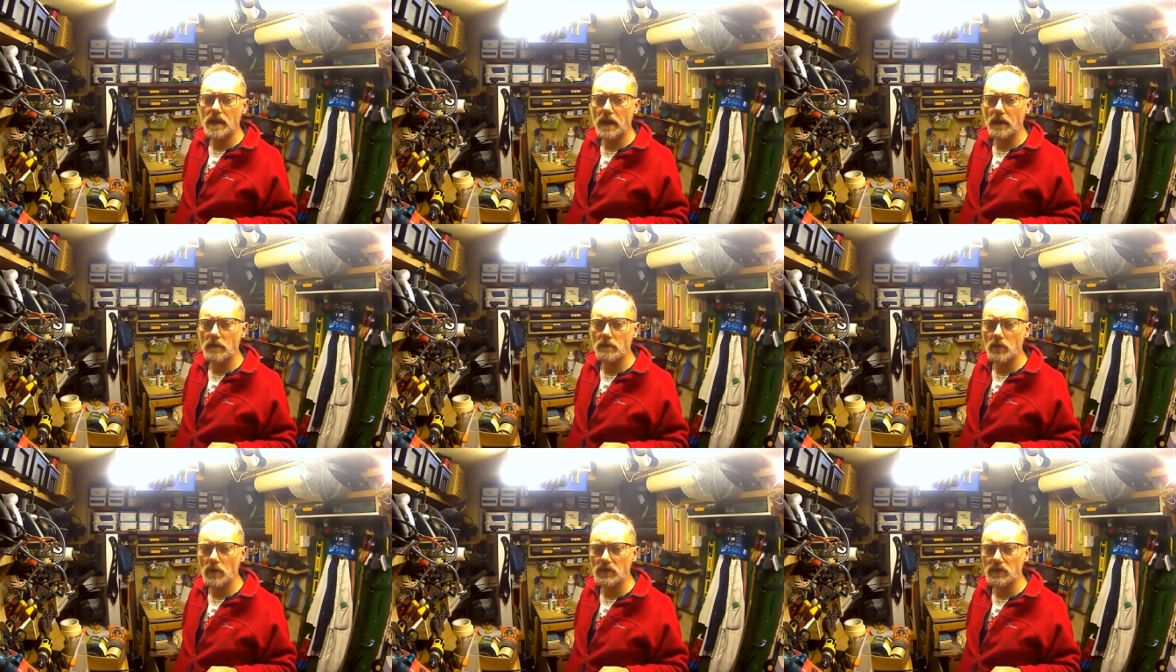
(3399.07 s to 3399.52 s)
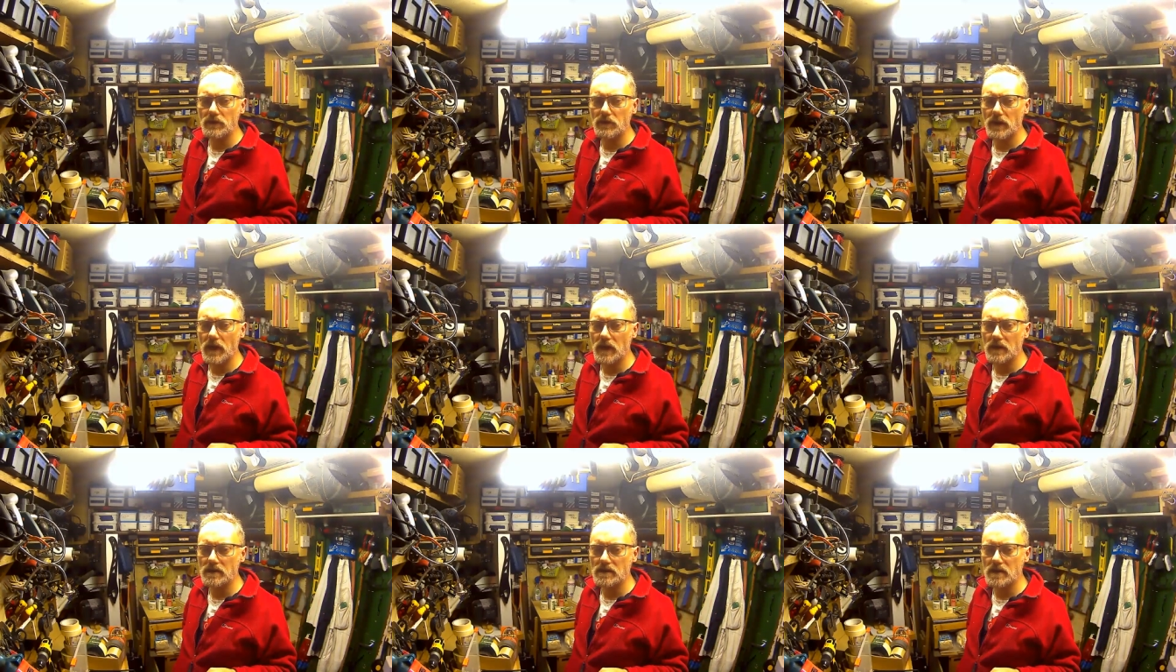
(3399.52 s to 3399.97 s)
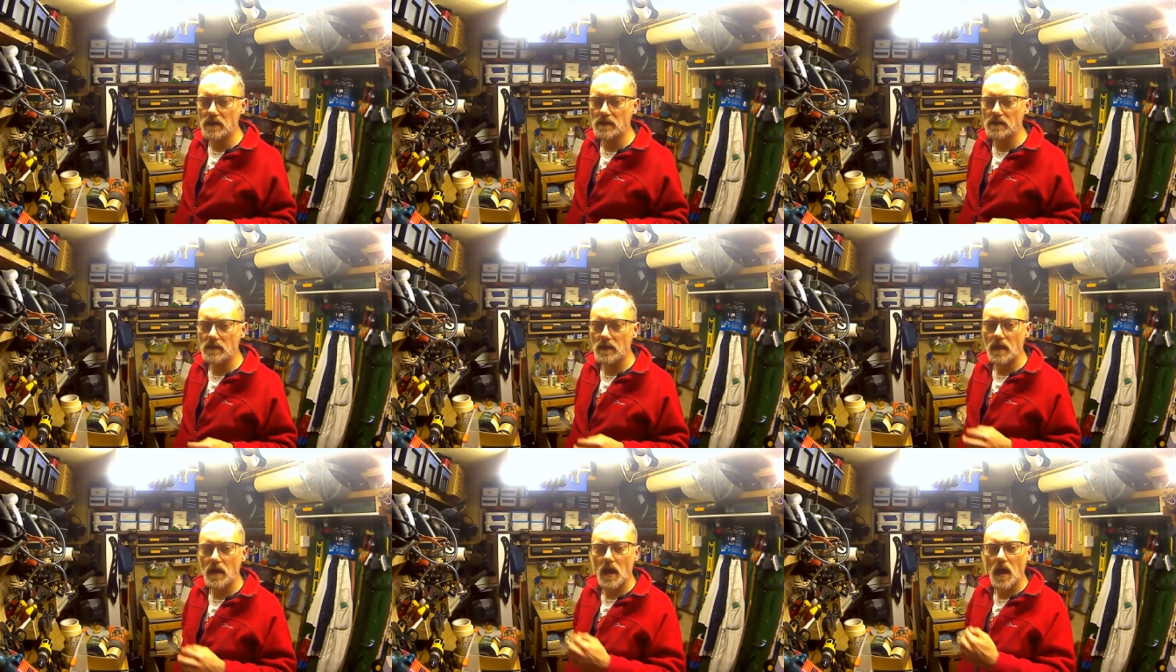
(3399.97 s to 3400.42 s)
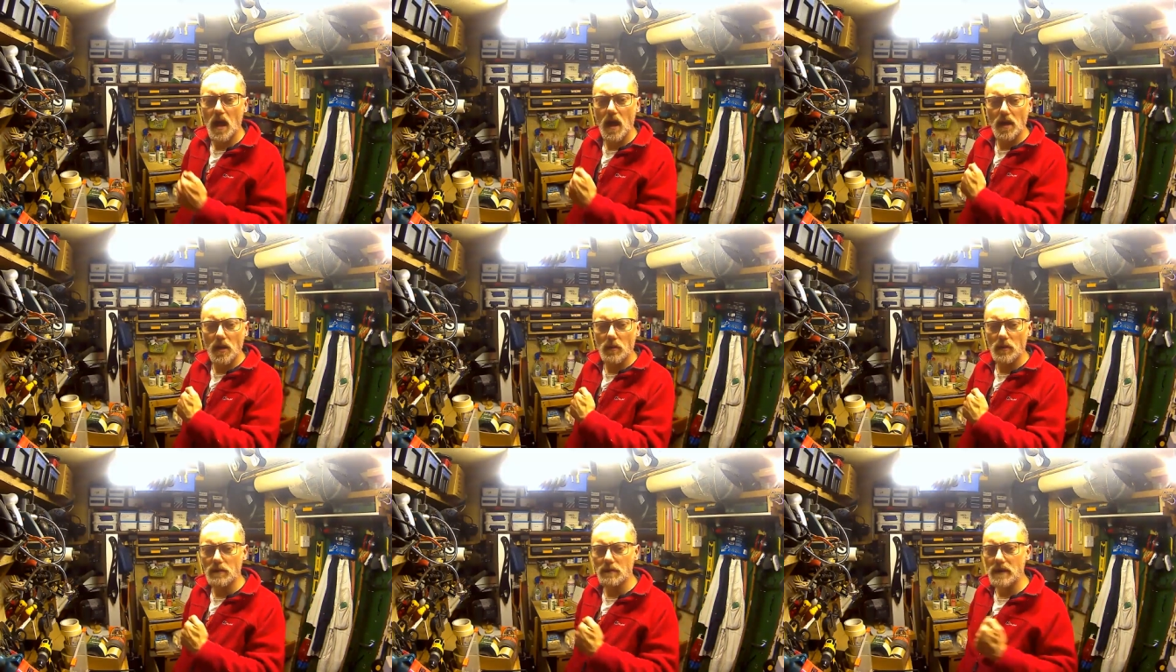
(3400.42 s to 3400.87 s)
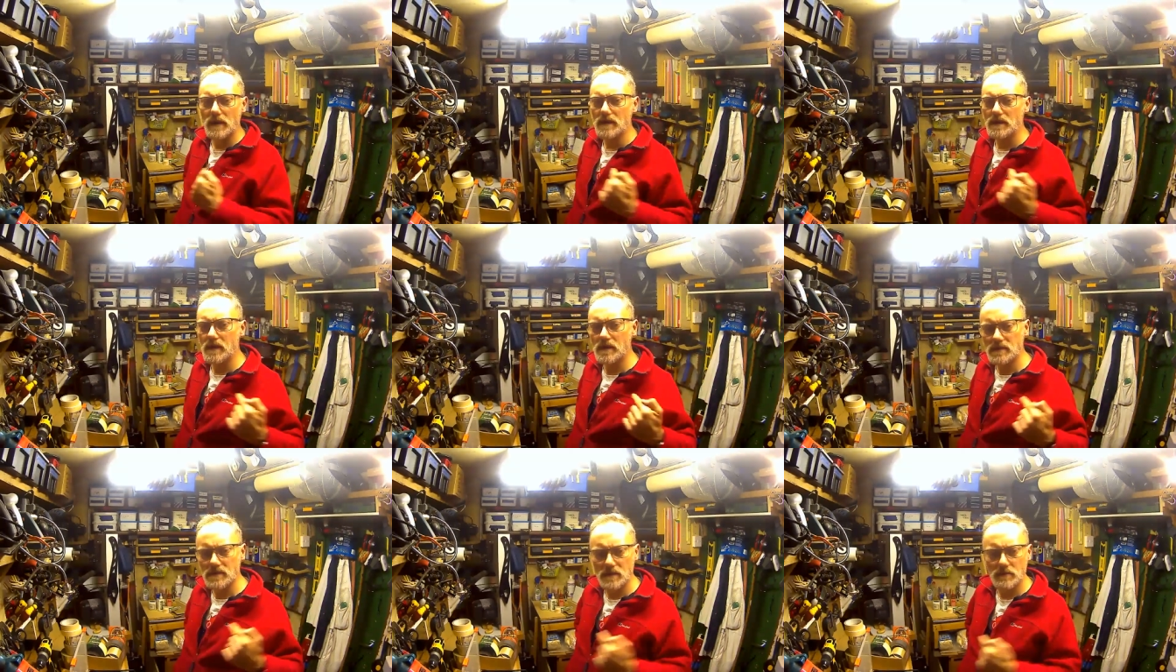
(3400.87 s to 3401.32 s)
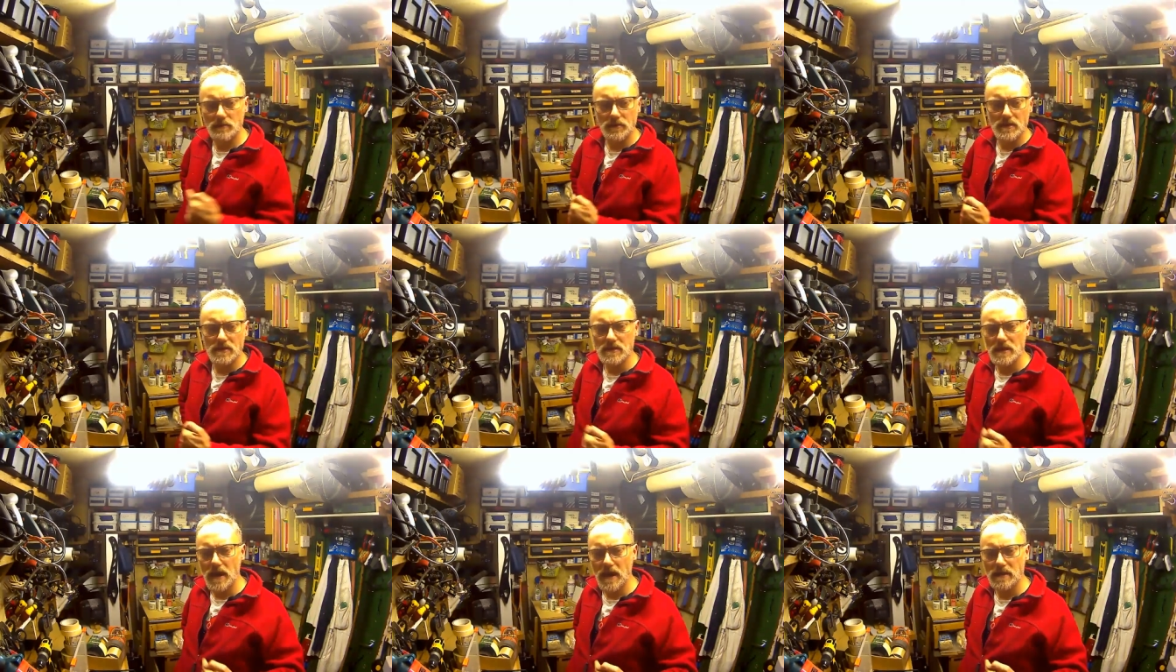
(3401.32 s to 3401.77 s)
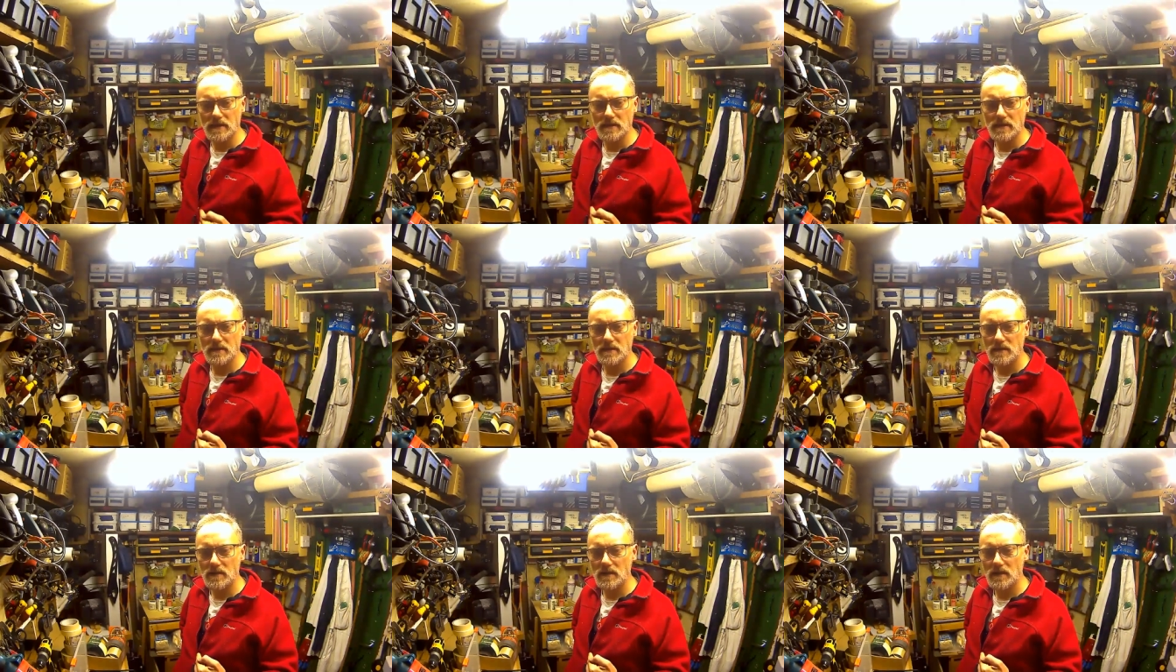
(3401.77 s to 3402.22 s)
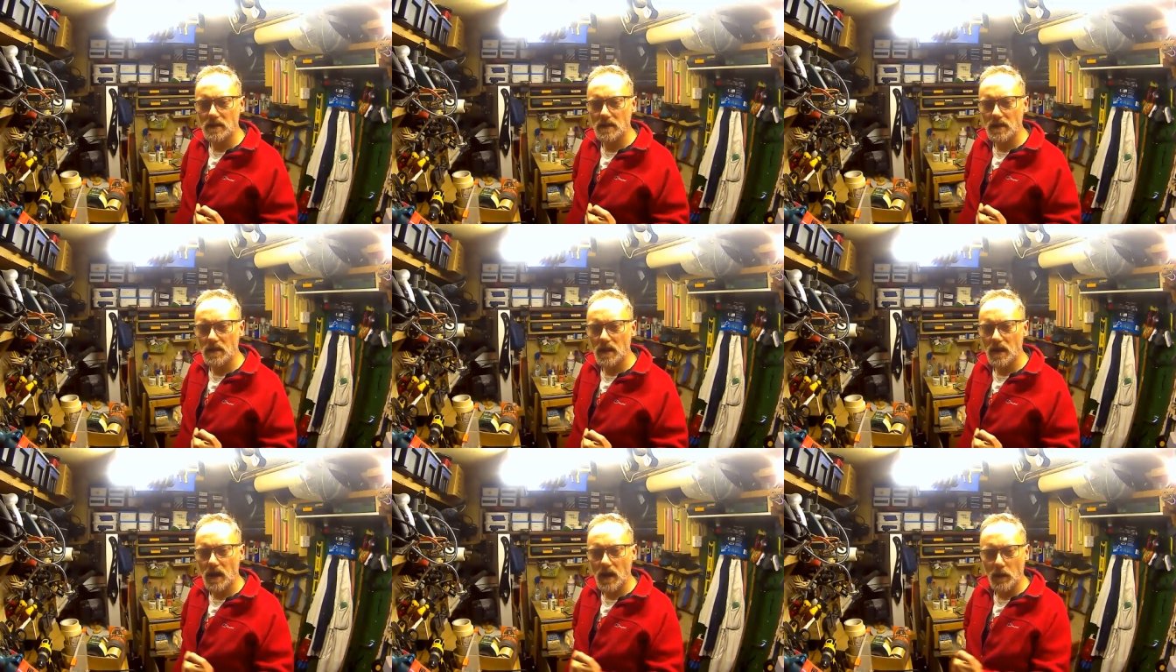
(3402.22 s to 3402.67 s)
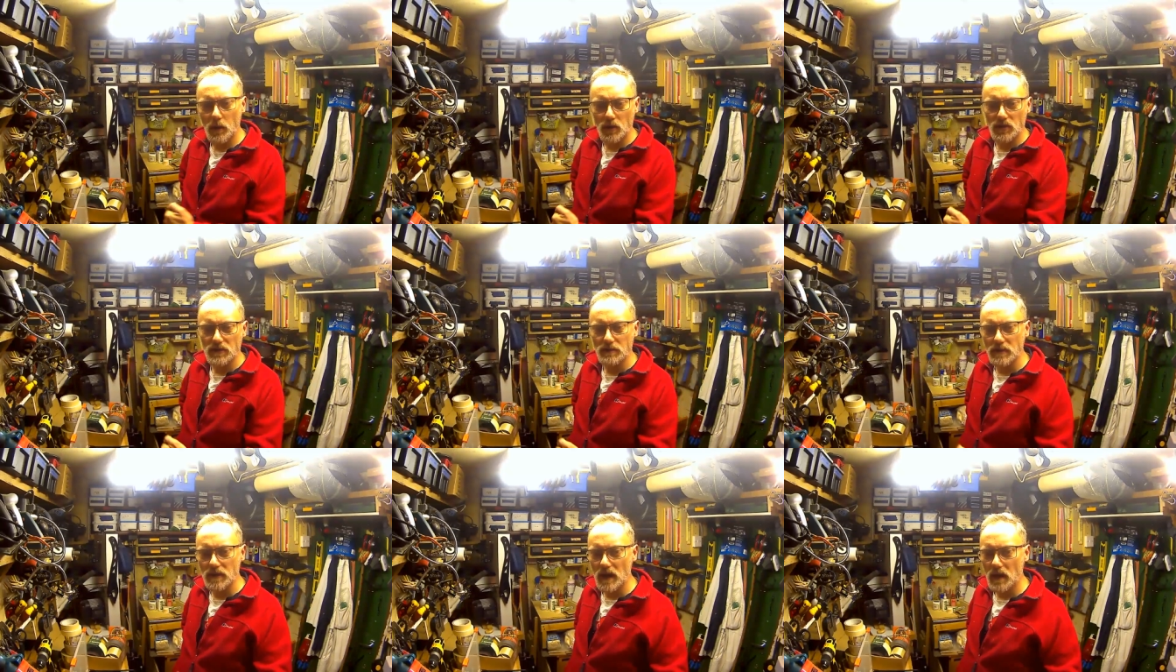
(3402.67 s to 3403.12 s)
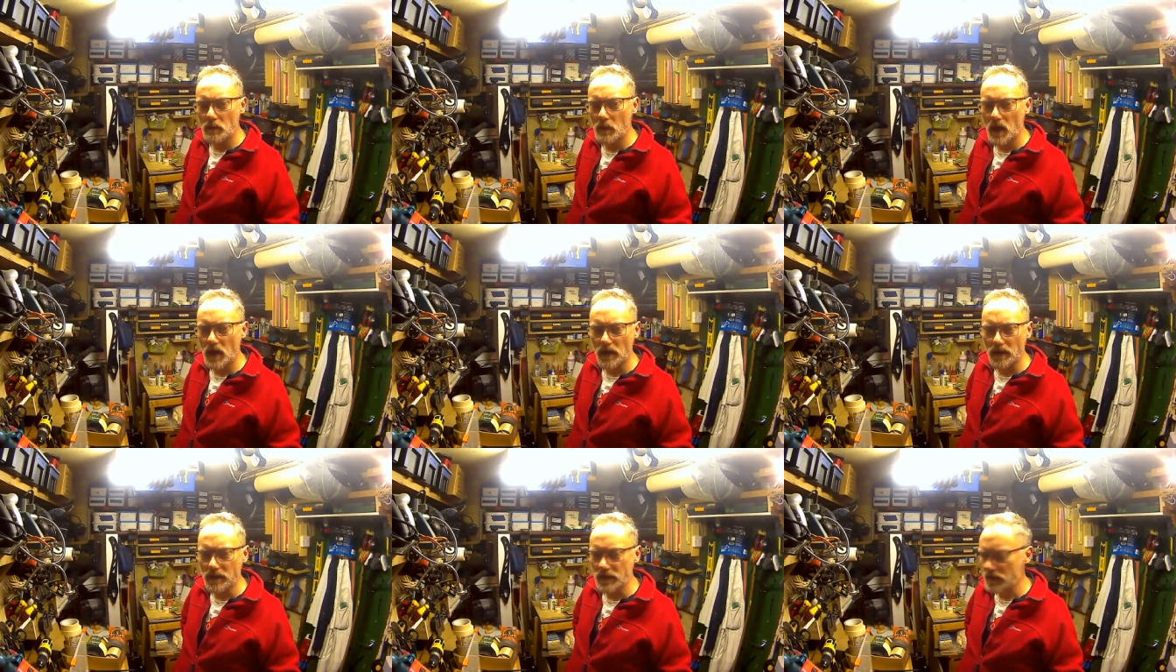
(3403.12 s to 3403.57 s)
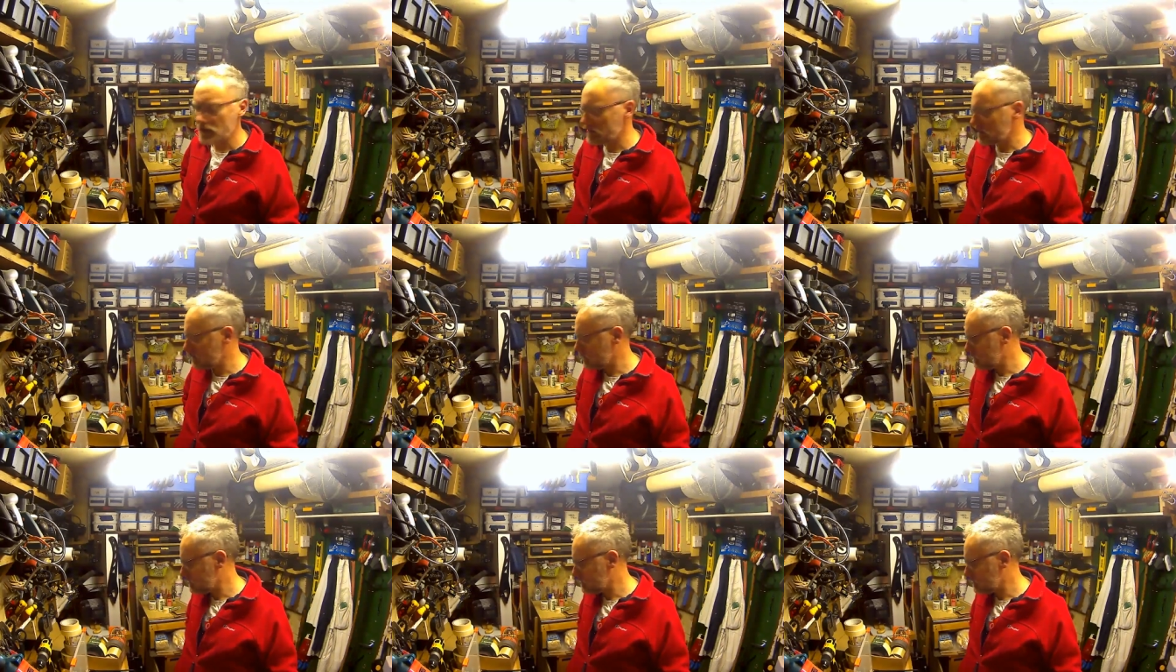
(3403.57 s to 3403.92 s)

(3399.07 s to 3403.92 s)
Harry Potter fan and said, "I don't want to be a Disney princess. I want to be Hermione."